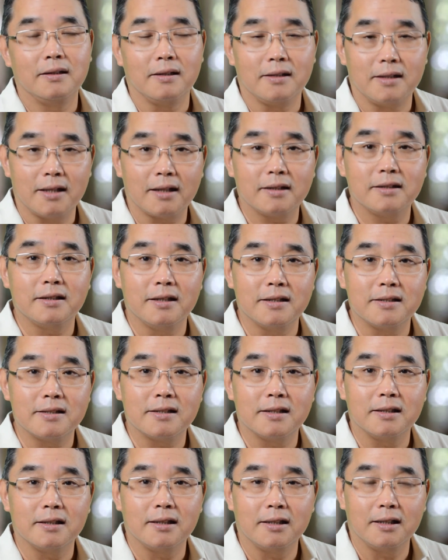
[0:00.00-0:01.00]
That is
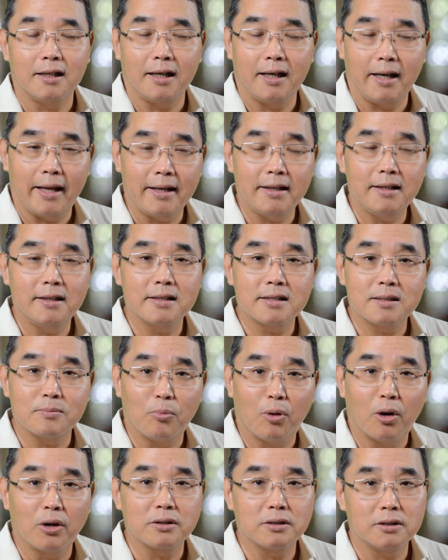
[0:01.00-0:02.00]
the lender's
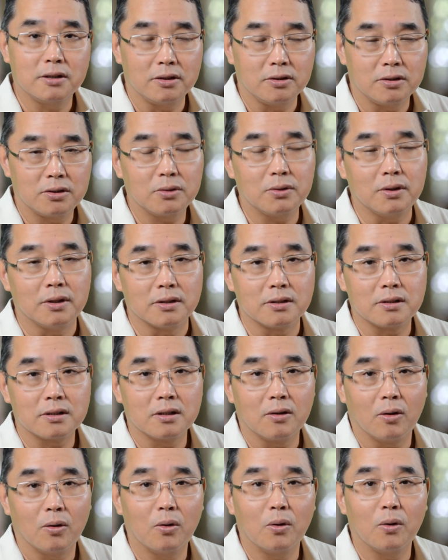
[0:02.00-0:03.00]
mortgage
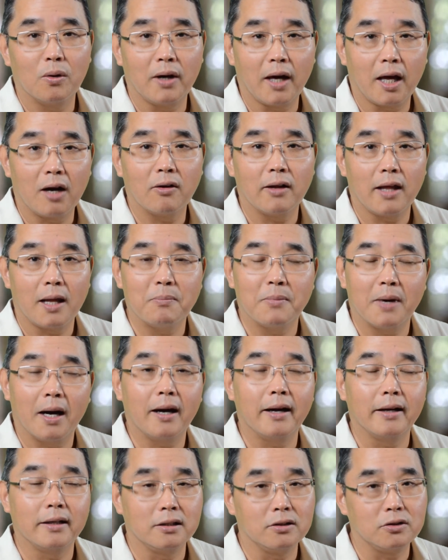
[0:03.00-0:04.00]
insurance, or
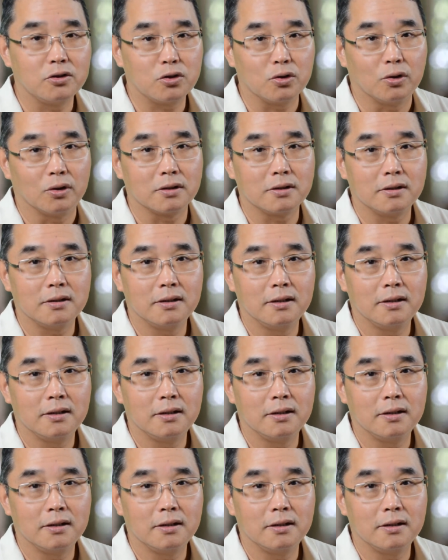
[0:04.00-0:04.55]
LMI in short.